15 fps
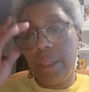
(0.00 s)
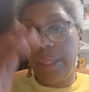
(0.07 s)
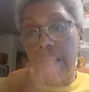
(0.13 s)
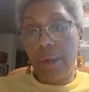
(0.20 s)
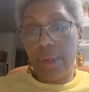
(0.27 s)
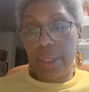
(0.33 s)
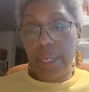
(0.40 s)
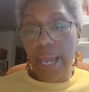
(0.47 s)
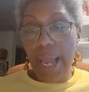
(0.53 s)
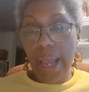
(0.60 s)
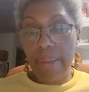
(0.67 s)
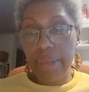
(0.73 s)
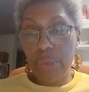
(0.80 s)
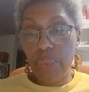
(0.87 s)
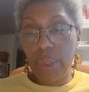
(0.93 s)
there are
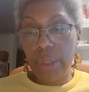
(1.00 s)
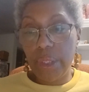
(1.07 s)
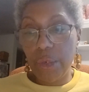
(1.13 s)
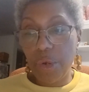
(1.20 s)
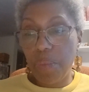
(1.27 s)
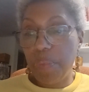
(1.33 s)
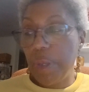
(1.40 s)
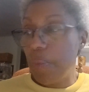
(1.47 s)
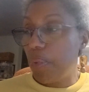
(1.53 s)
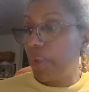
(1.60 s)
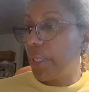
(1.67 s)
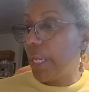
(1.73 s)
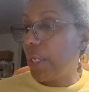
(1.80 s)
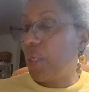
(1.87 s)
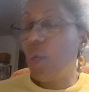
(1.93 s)
times when there are
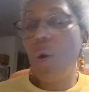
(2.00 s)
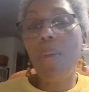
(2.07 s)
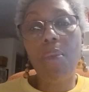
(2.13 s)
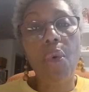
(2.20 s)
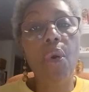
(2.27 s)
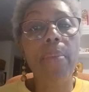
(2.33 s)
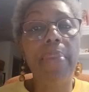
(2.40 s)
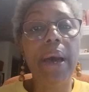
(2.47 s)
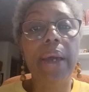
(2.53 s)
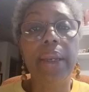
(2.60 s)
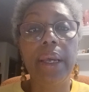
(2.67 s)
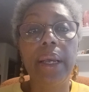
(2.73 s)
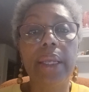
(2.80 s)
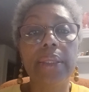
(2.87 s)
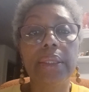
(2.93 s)
people that know more
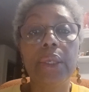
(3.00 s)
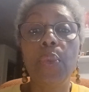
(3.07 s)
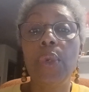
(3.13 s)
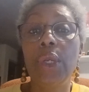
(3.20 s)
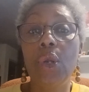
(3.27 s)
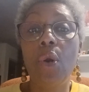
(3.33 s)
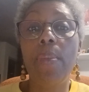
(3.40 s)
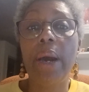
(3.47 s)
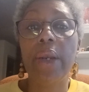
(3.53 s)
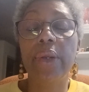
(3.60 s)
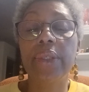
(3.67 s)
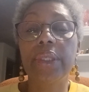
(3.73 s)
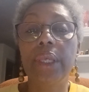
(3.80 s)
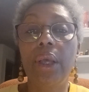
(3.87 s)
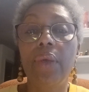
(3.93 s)
about us than we know about
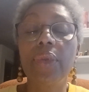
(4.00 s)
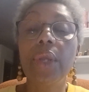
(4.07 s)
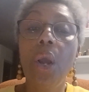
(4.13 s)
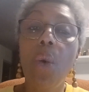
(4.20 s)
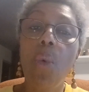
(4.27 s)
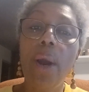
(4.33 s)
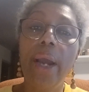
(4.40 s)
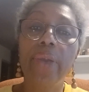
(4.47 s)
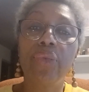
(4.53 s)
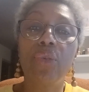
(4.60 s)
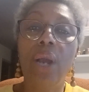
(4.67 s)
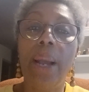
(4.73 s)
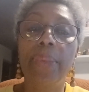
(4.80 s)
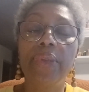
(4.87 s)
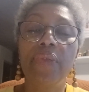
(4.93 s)
ourselves. Why?
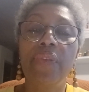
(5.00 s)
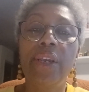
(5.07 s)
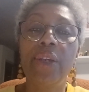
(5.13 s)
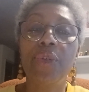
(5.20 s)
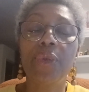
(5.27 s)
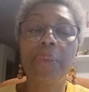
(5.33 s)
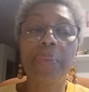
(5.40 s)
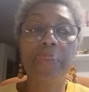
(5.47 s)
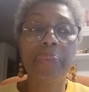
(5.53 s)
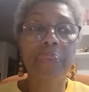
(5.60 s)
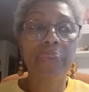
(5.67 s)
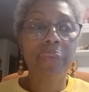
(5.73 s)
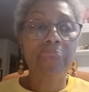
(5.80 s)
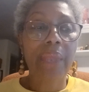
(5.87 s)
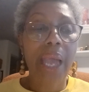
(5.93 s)
Through observation.
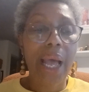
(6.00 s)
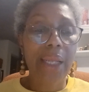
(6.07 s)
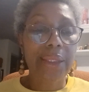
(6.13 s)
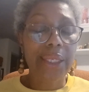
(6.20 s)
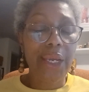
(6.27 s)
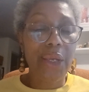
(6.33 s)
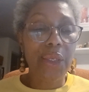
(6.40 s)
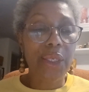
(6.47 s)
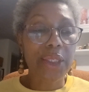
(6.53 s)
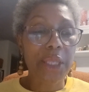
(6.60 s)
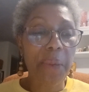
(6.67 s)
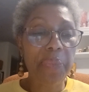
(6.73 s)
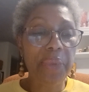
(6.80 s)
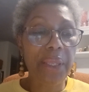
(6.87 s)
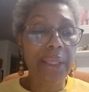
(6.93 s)
I'll tell you
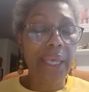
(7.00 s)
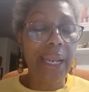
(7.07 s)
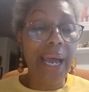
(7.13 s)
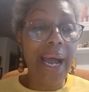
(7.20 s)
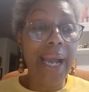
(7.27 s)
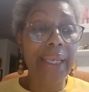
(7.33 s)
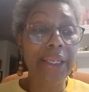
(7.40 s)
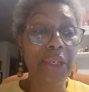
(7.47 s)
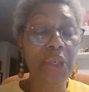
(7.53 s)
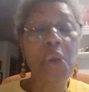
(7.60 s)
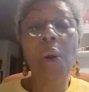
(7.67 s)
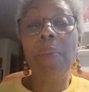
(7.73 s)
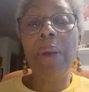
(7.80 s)
something that I didn't know